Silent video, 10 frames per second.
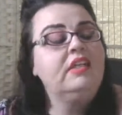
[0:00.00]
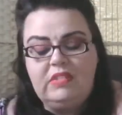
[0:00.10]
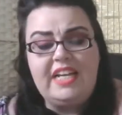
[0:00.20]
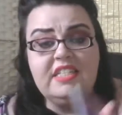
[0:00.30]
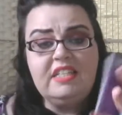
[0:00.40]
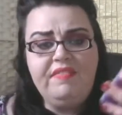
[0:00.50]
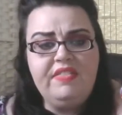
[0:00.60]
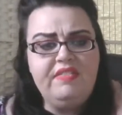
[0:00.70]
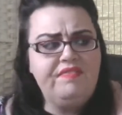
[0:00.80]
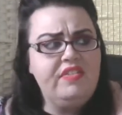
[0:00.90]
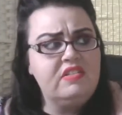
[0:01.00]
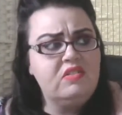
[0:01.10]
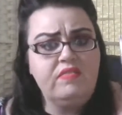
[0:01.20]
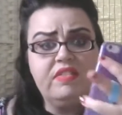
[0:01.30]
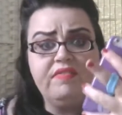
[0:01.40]
That's the
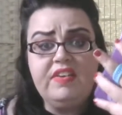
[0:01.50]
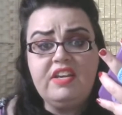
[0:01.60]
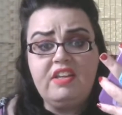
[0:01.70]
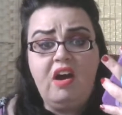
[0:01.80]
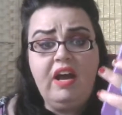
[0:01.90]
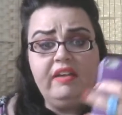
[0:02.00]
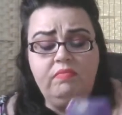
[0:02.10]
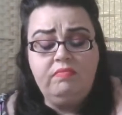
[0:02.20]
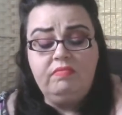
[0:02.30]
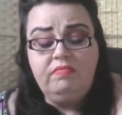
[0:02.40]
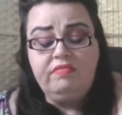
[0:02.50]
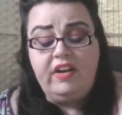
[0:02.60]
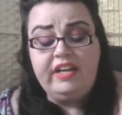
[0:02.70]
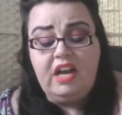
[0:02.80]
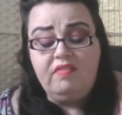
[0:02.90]
sort of the finger that I
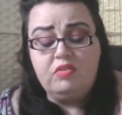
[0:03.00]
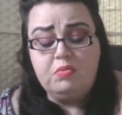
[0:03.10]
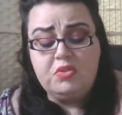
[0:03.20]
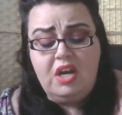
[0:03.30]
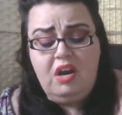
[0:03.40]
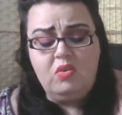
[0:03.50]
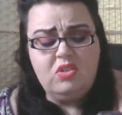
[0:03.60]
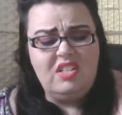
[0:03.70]
find comfortable to hold.